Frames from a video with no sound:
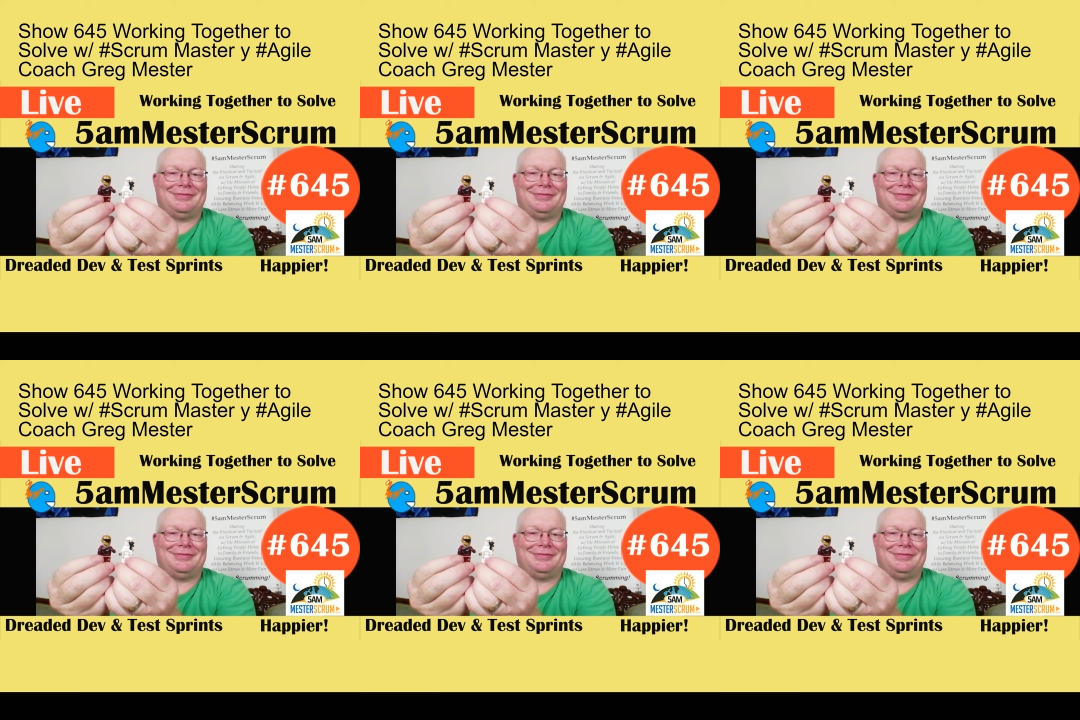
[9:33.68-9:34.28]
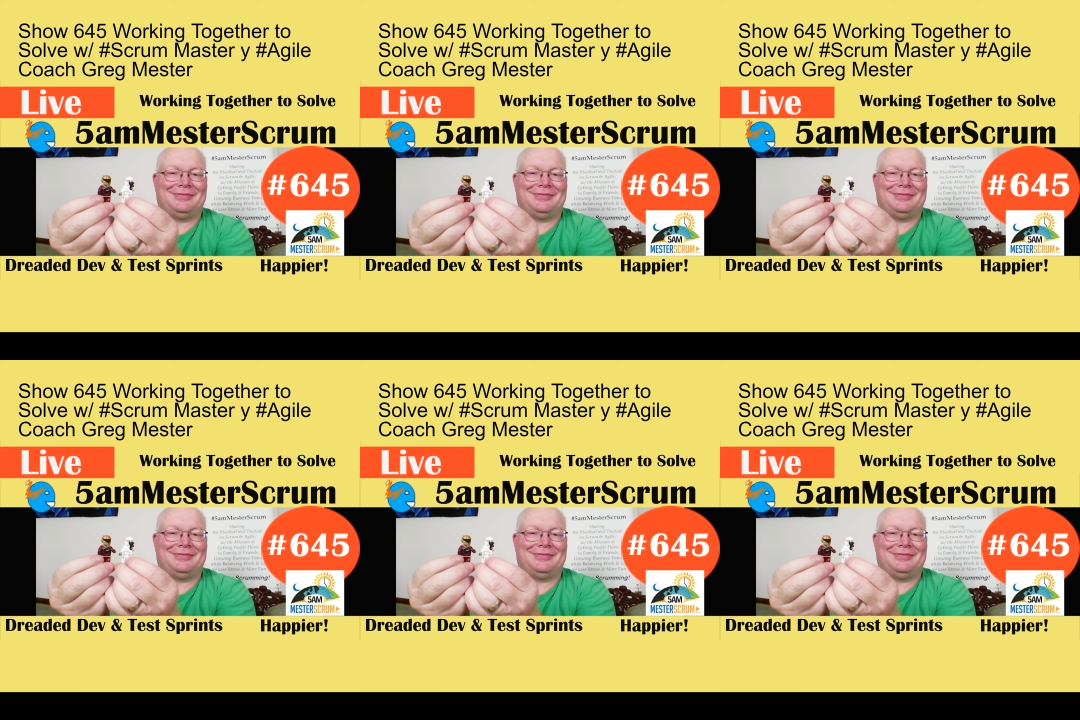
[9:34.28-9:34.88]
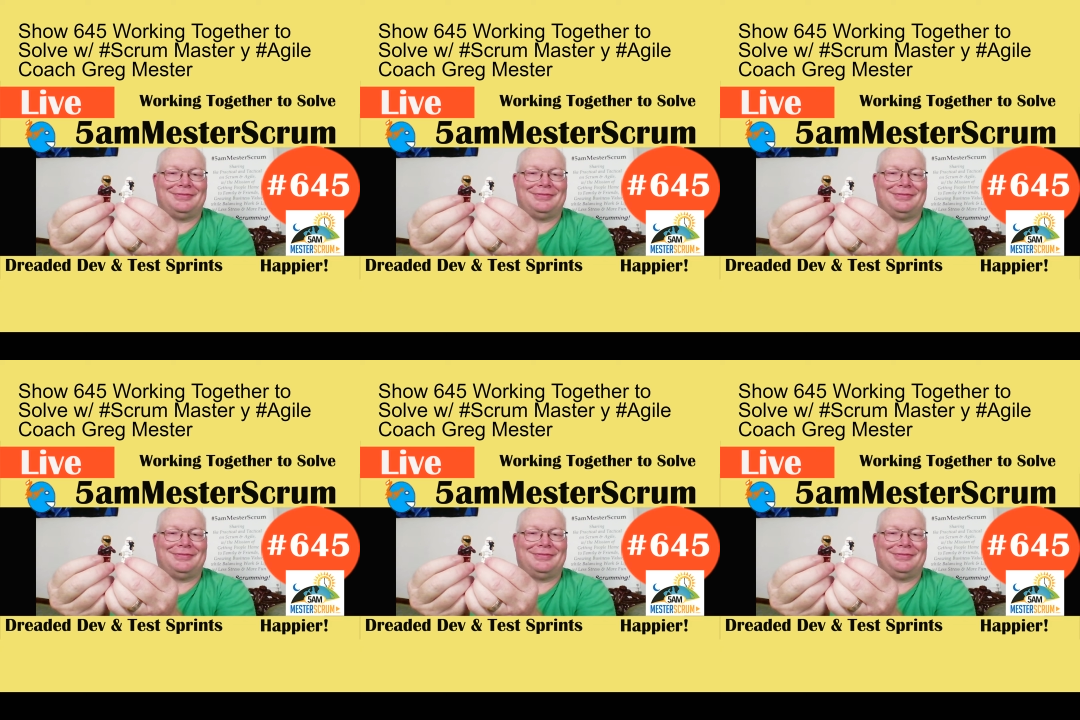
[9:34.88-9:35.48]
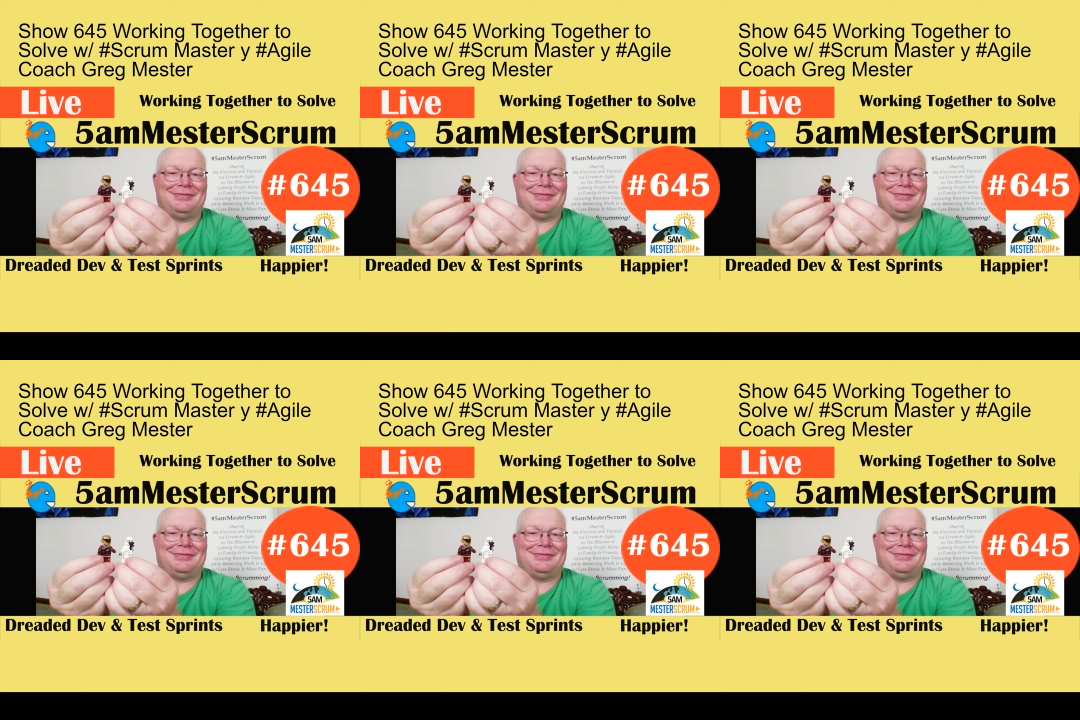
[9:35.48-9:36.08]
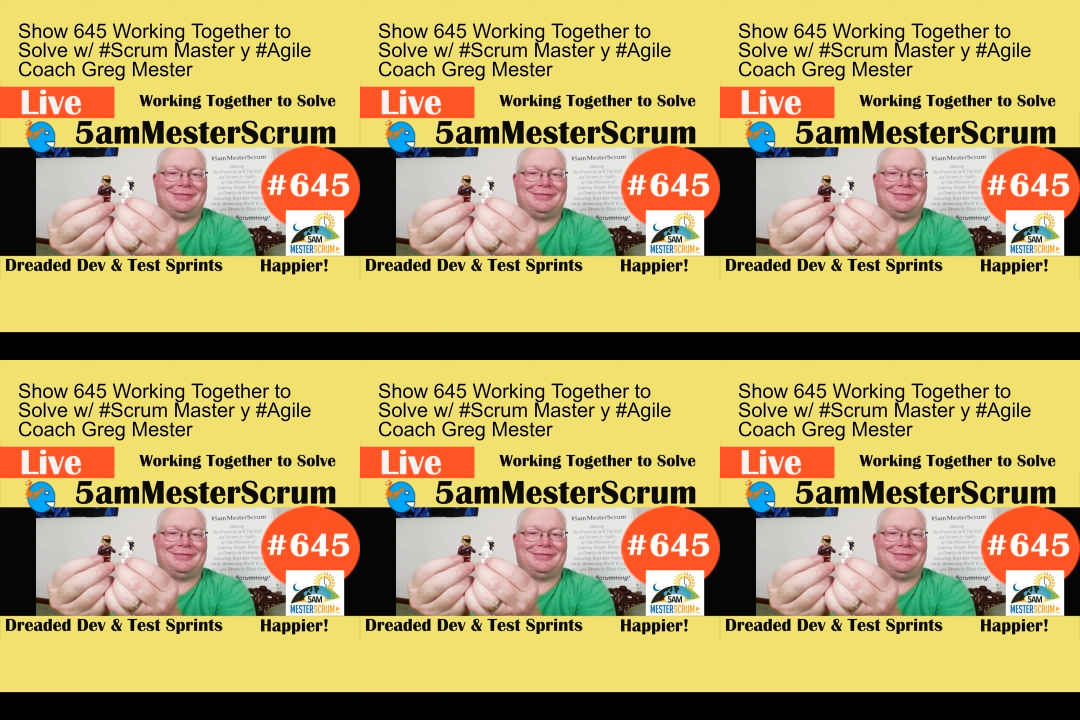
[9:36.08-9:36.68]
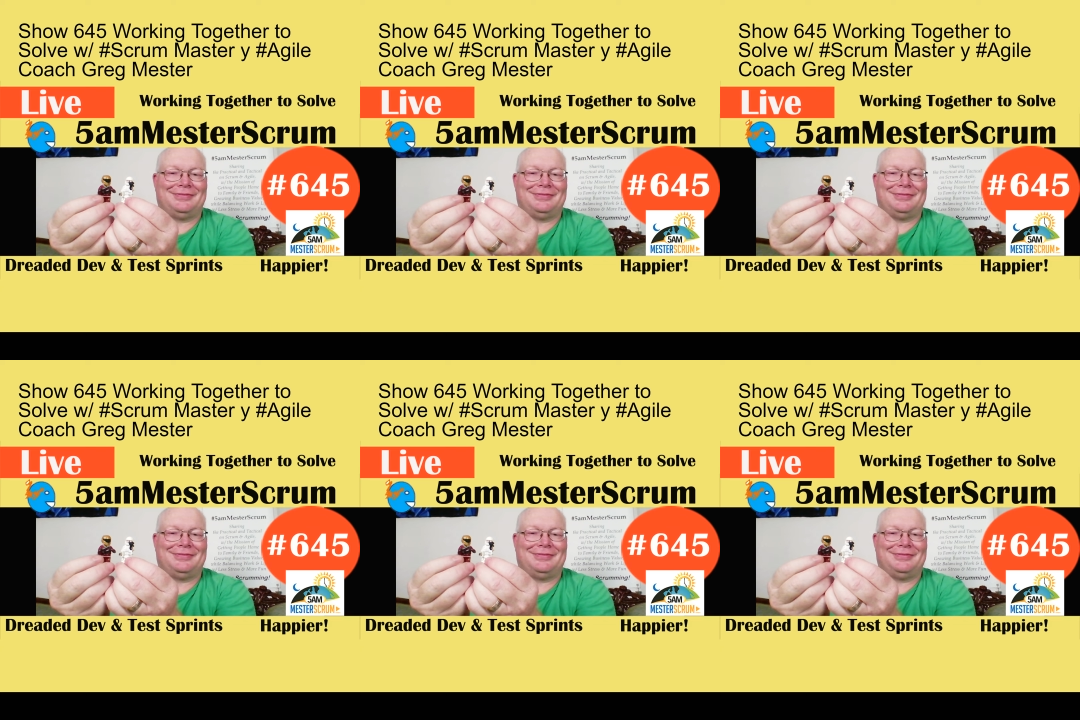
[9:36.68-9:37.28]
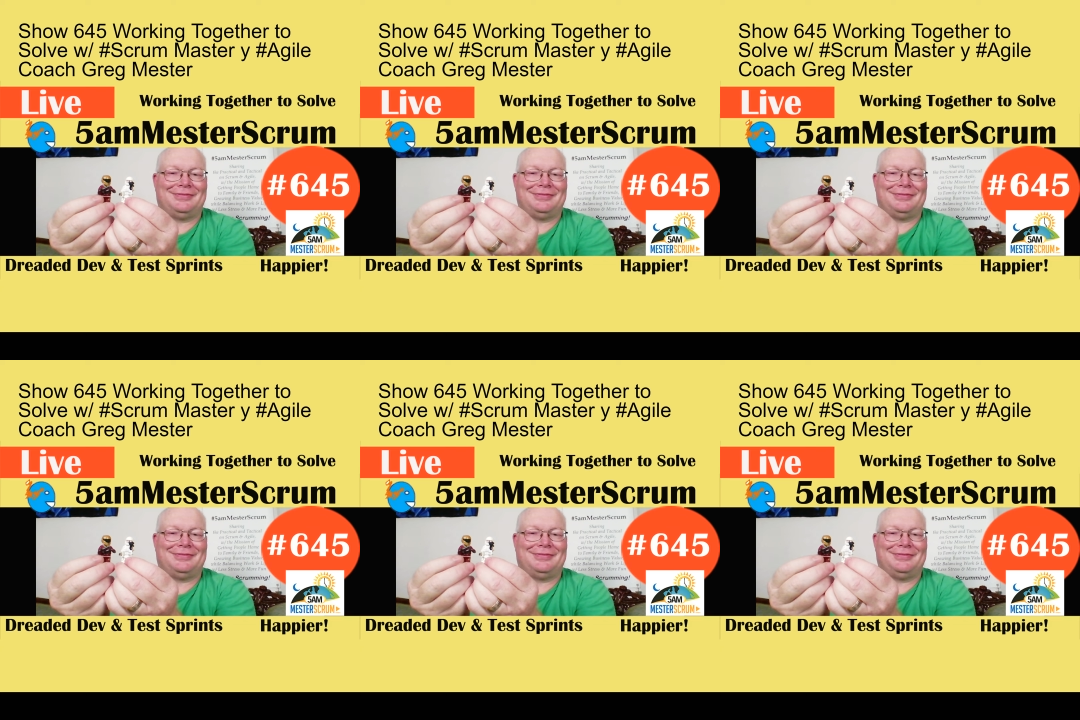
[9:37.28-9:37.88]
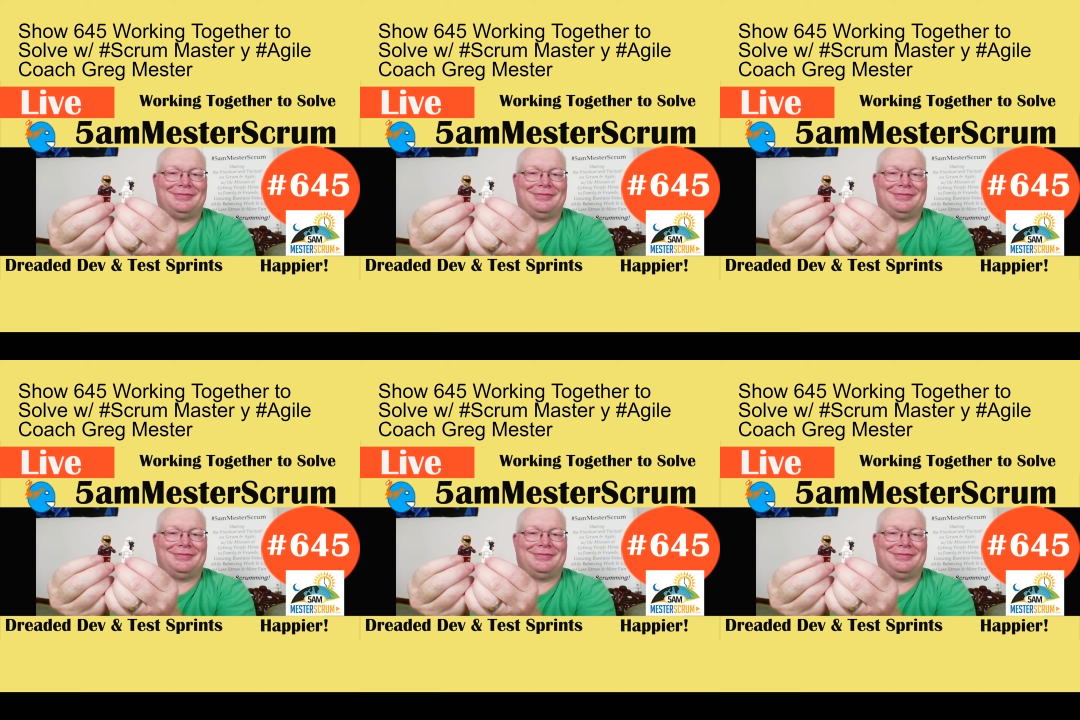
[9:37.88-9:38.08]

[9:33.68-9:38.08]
The face doesn't move, so there is nothing to read.